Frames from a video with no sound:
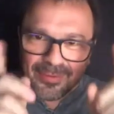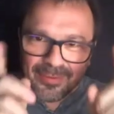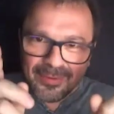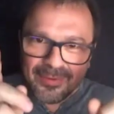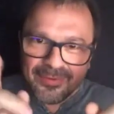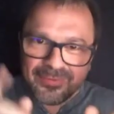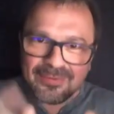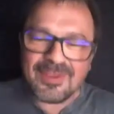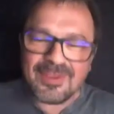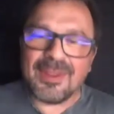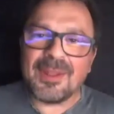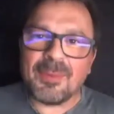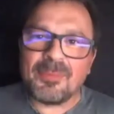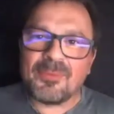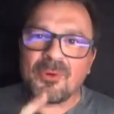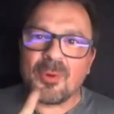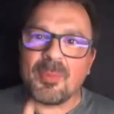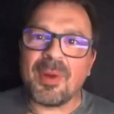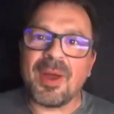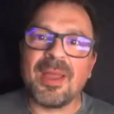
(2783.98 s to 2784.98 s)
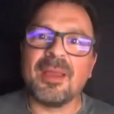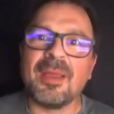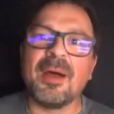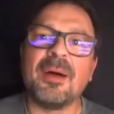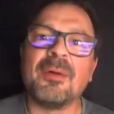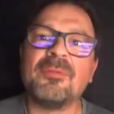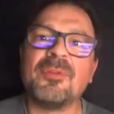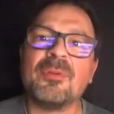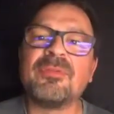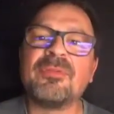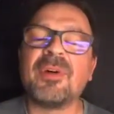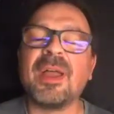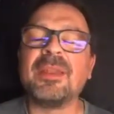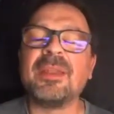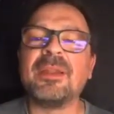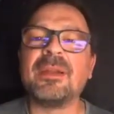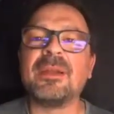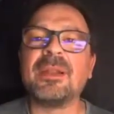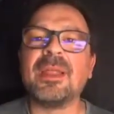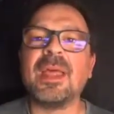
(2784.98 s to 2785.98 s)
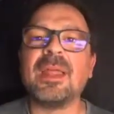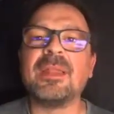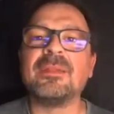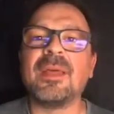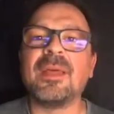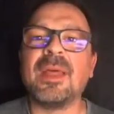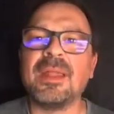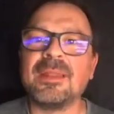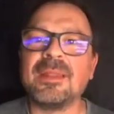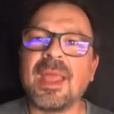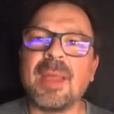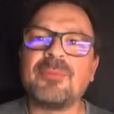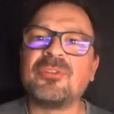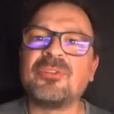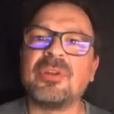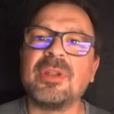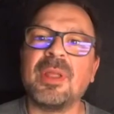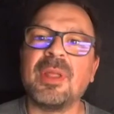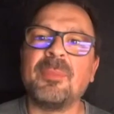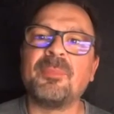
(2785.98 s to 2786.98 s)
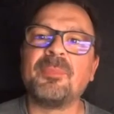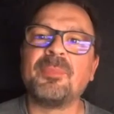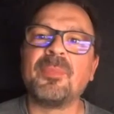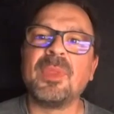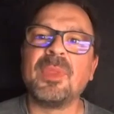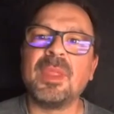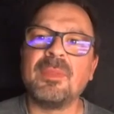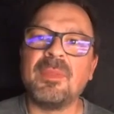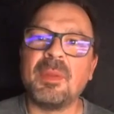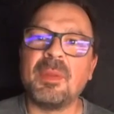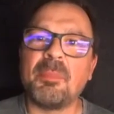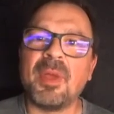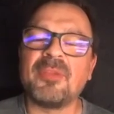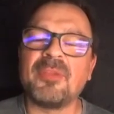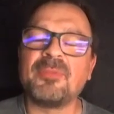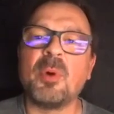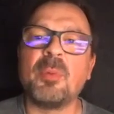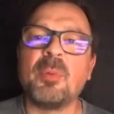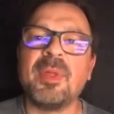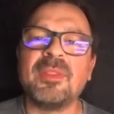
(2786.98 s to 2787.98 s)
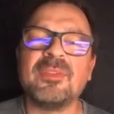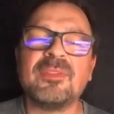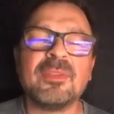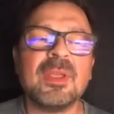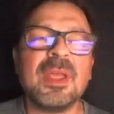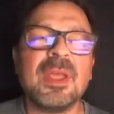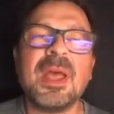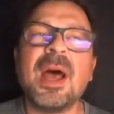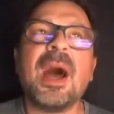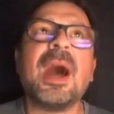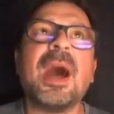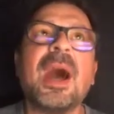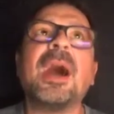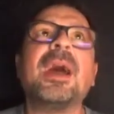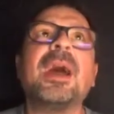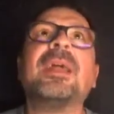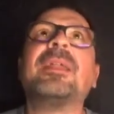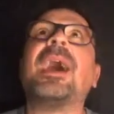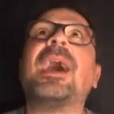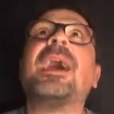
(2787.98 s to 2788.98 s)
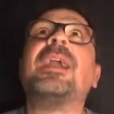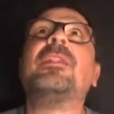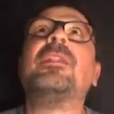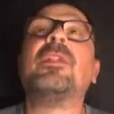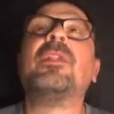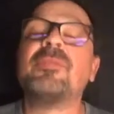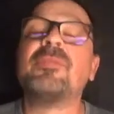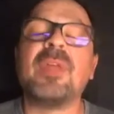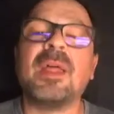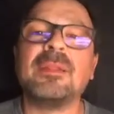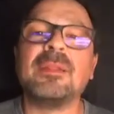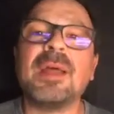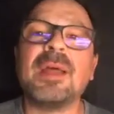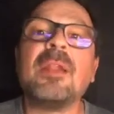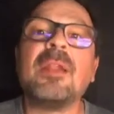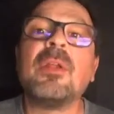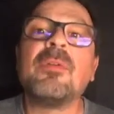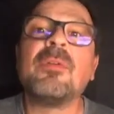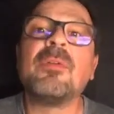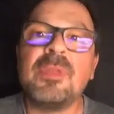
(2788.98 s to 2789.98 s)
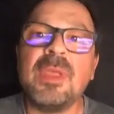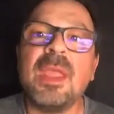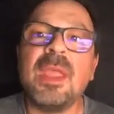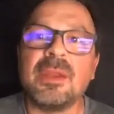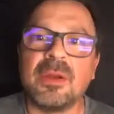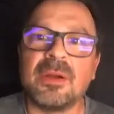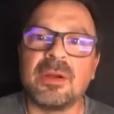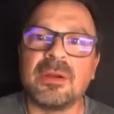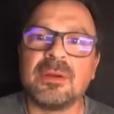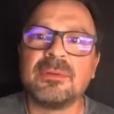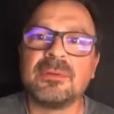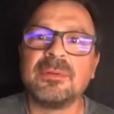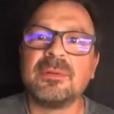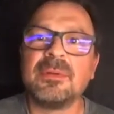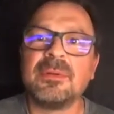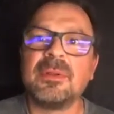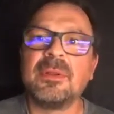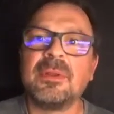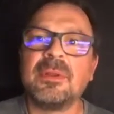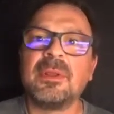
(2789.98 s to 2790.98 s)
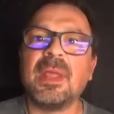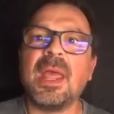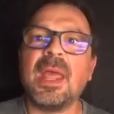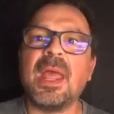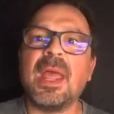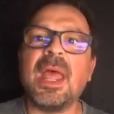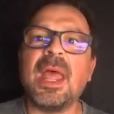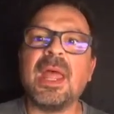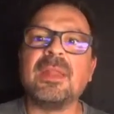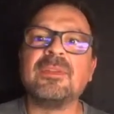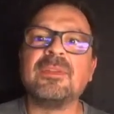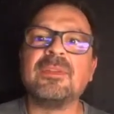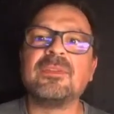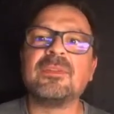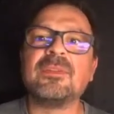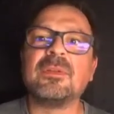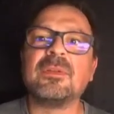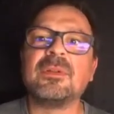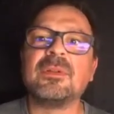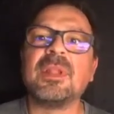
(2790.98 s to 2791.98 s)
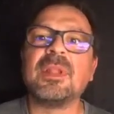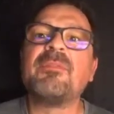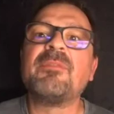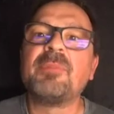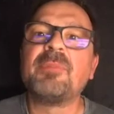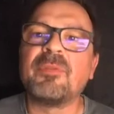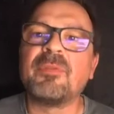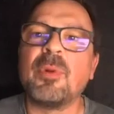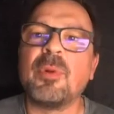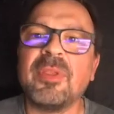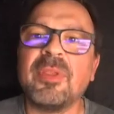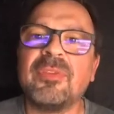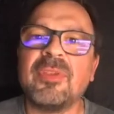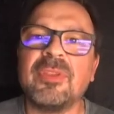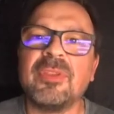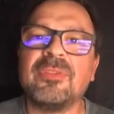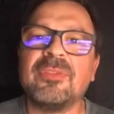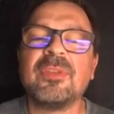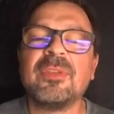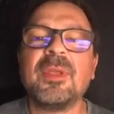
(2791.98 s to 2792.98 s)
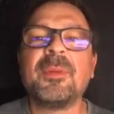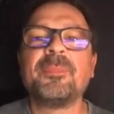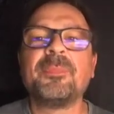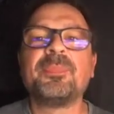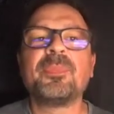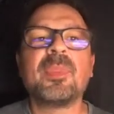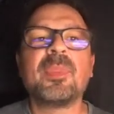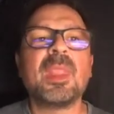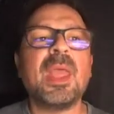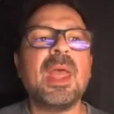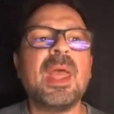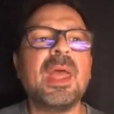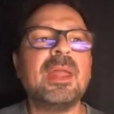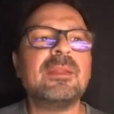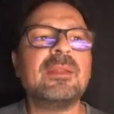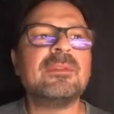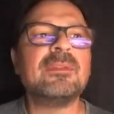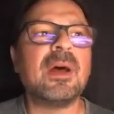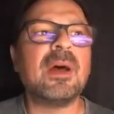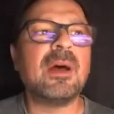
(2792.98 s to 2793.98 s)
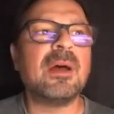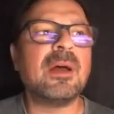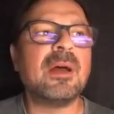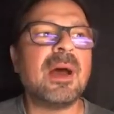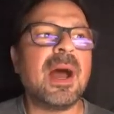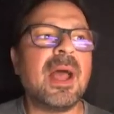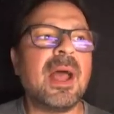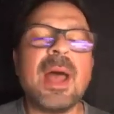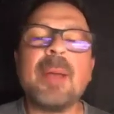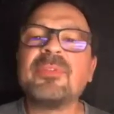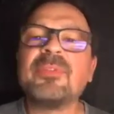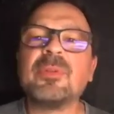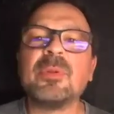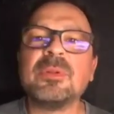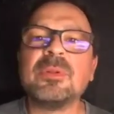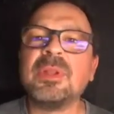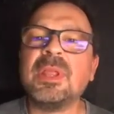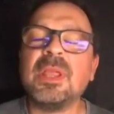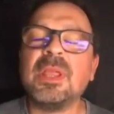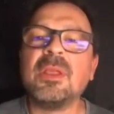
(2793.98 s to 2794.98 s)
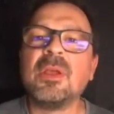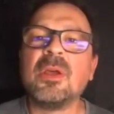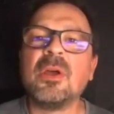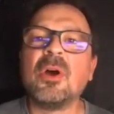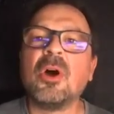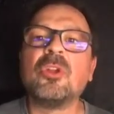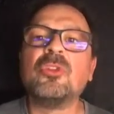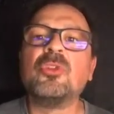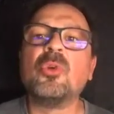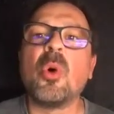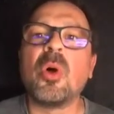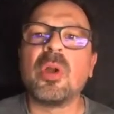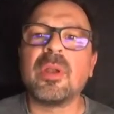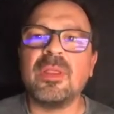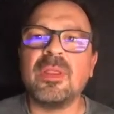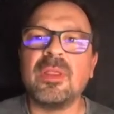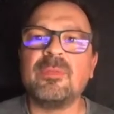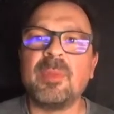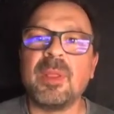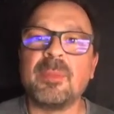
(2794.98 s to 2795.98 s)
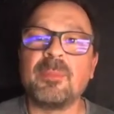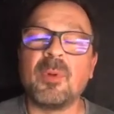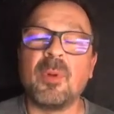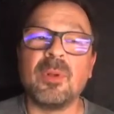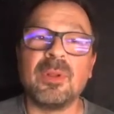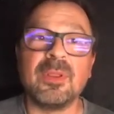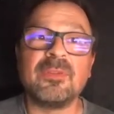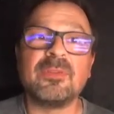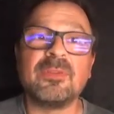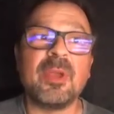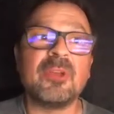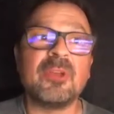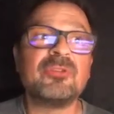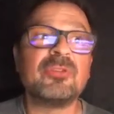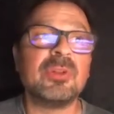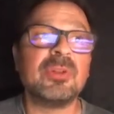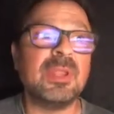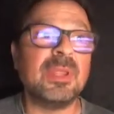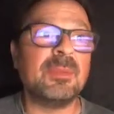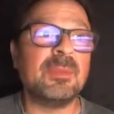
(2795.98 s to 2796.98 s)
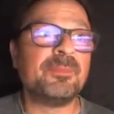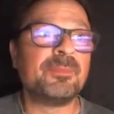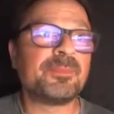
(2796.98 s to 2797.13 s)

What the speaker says: see them through my viewfinder and capture them in their best moments. I love that. I love theater and live performances, and I absolutely adore these people, especially